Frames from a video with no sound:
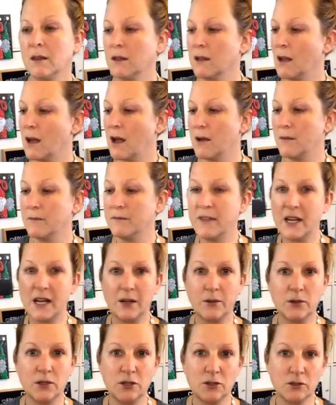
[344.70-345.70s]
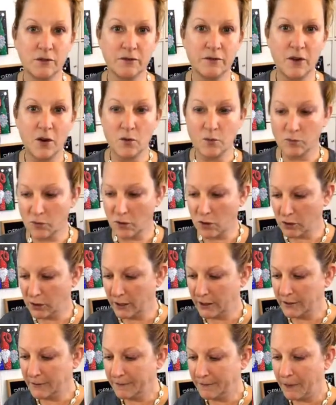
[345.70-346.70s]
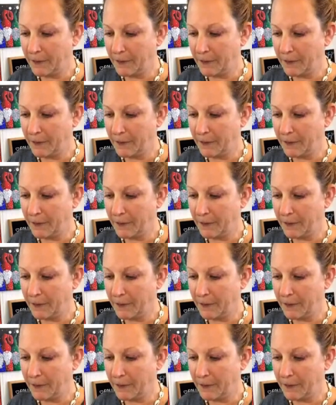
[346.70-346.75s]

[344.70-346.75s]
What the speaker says: Then I would use a foam roller.